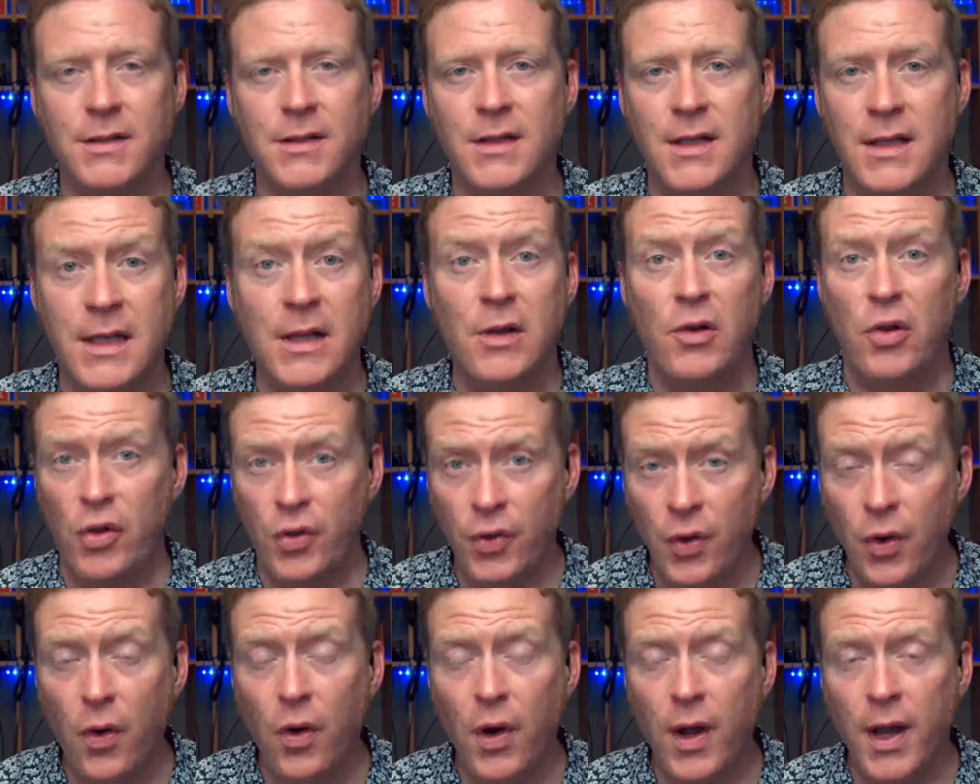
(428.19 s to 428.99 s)
In
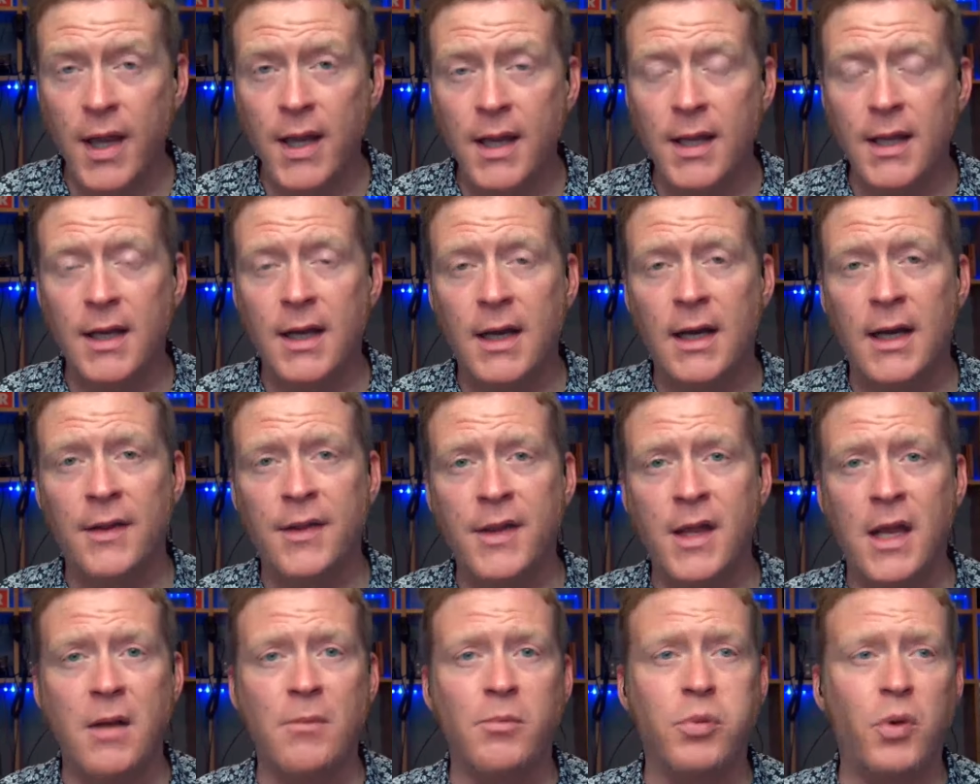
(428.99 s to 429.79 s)
Illinois, the
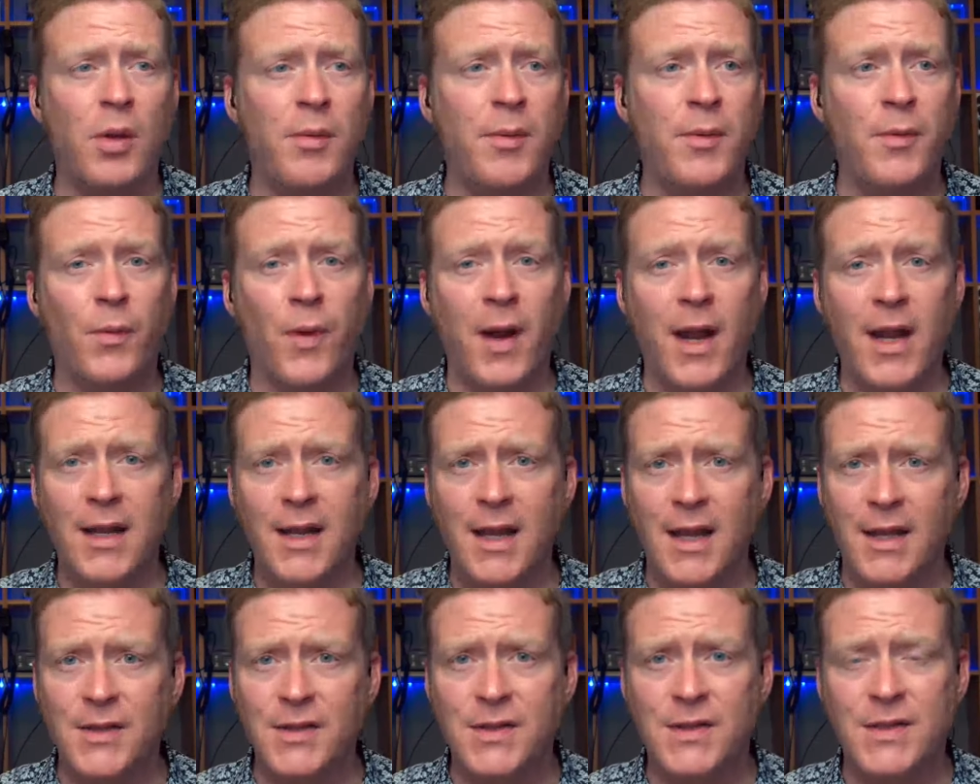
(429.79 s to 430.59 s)
unemployment rate
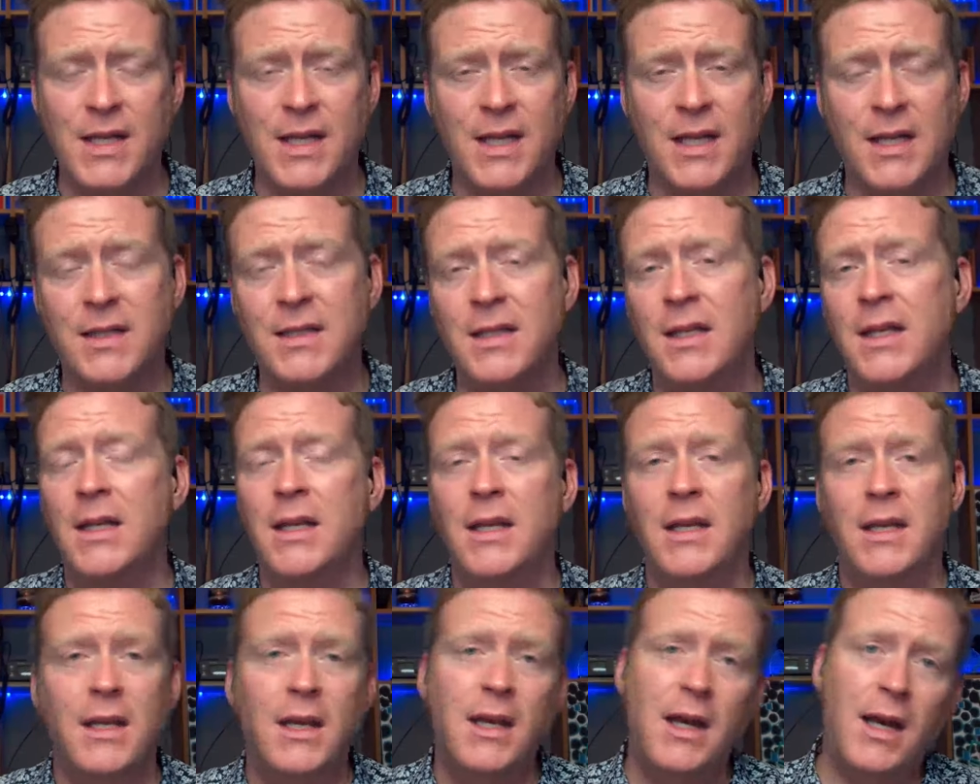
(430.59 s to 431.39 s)
has ticked
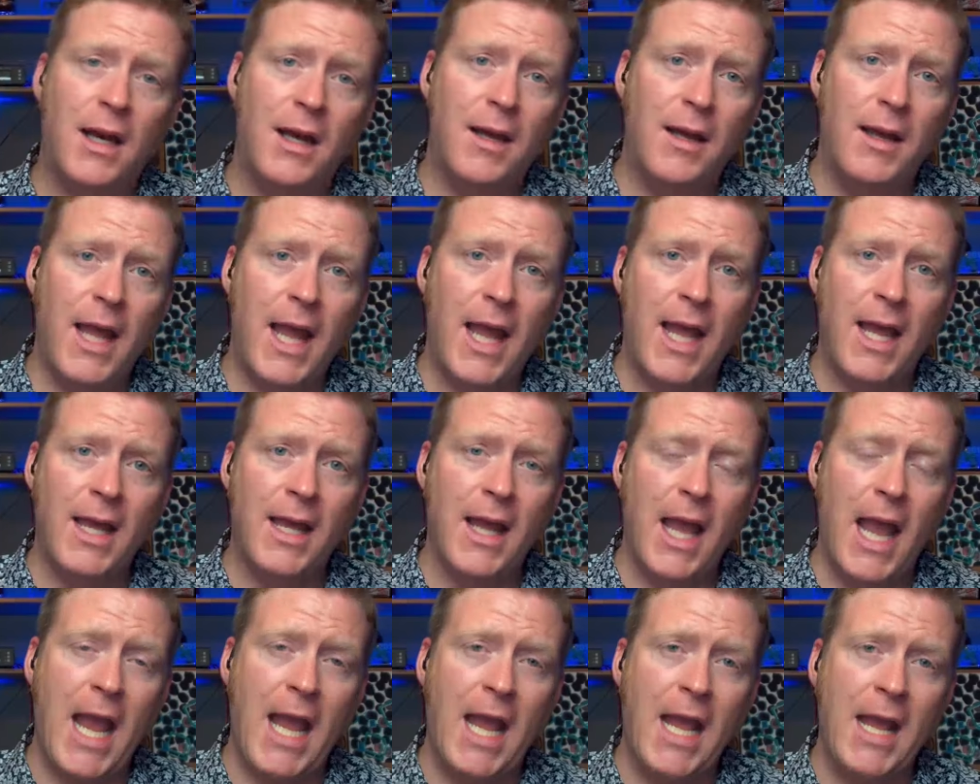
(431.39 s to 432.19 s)

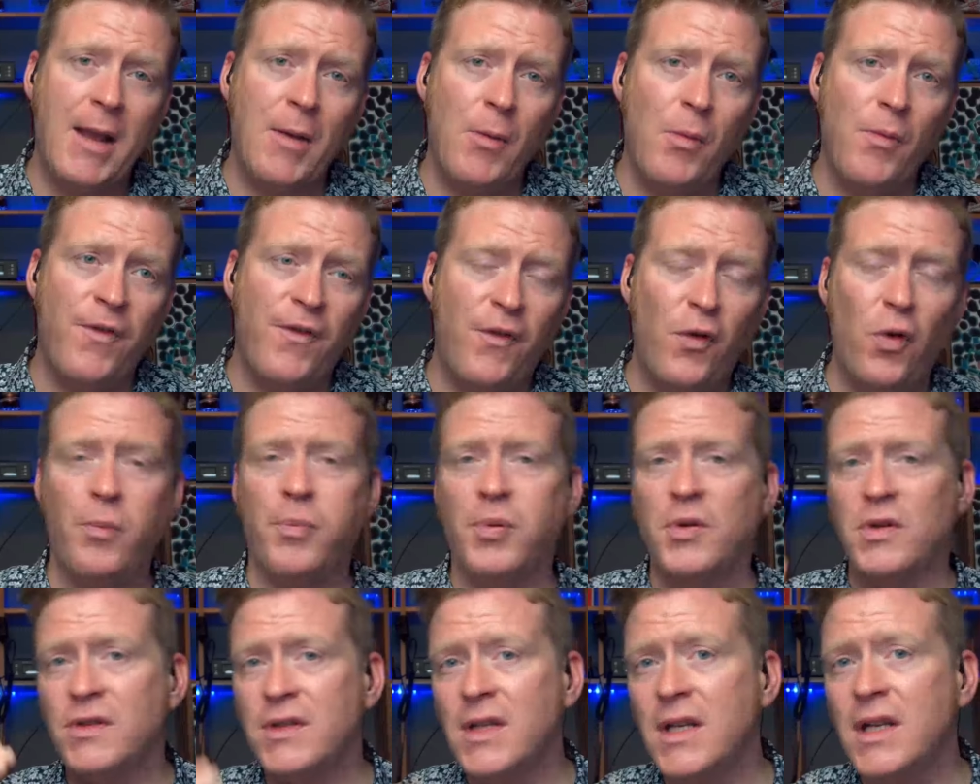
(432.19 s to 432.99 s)
a full
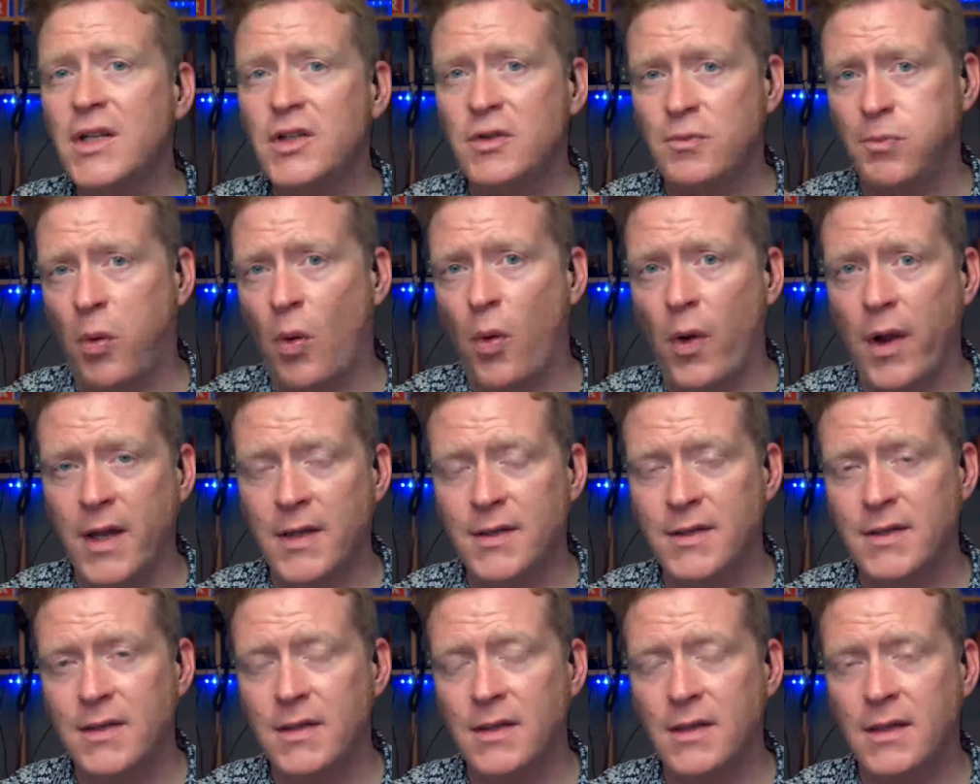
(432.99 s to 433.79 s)
percentage
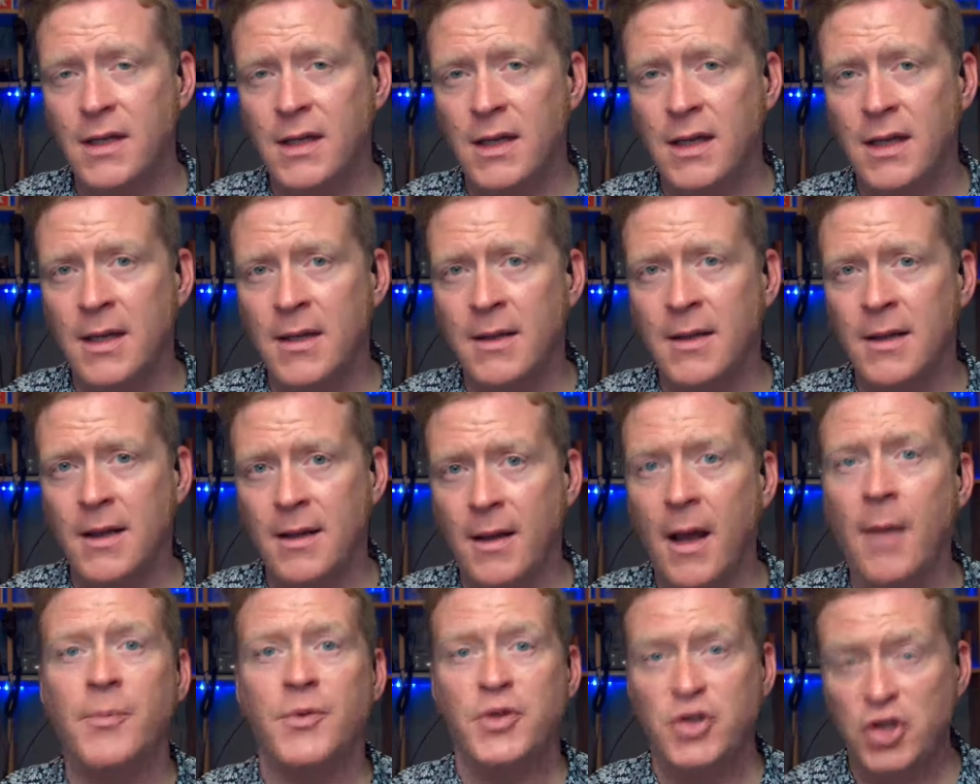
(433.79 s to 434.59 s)
point
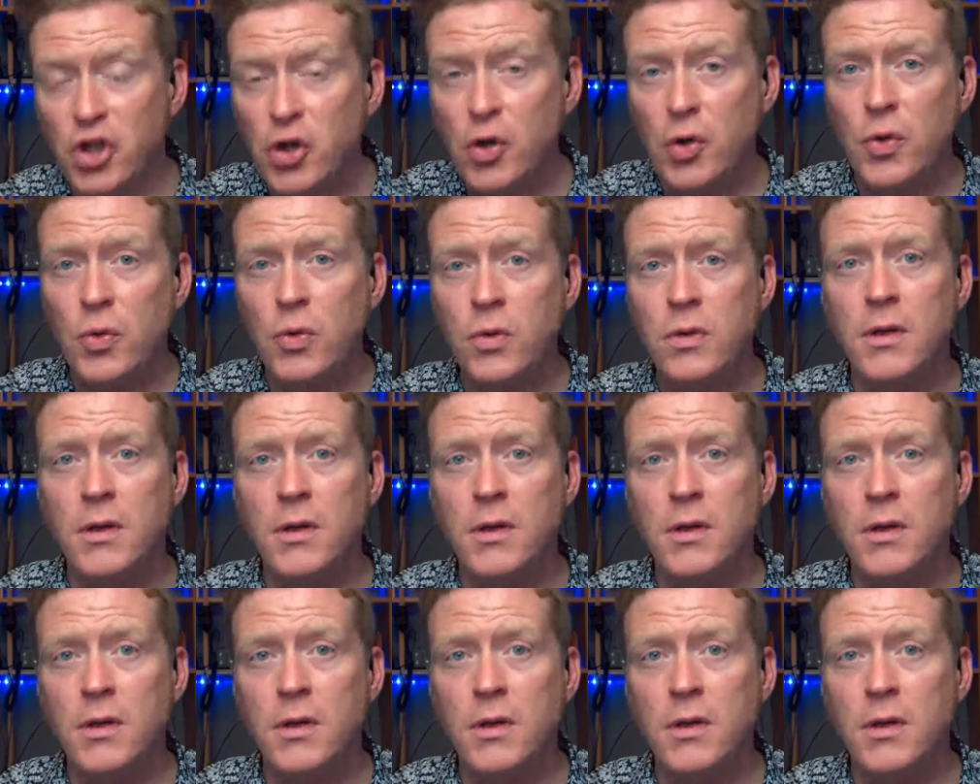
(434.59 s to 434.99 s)
up to